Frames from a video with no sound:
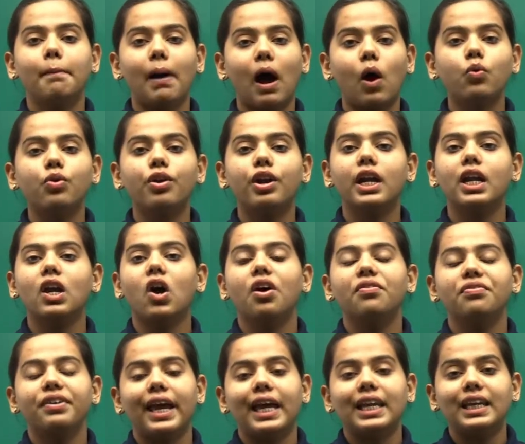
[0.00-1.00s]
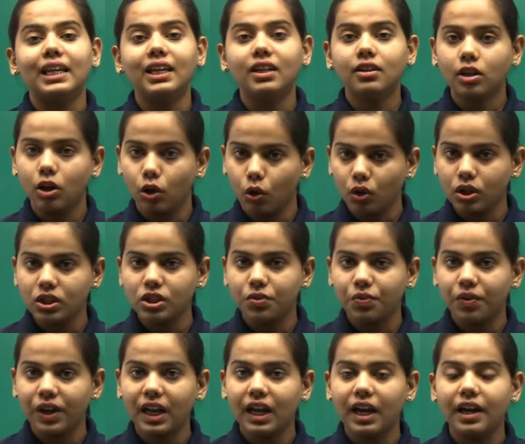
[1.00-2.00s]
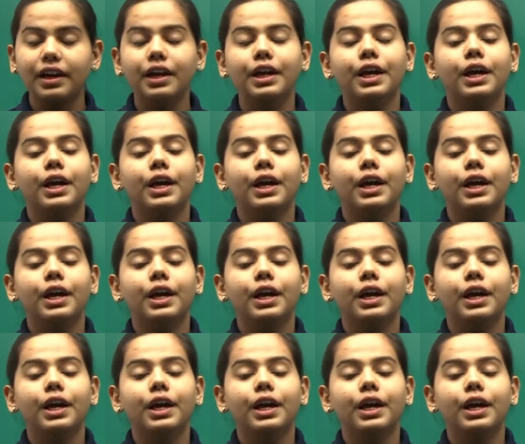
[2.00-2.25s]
boundary of any closed figure,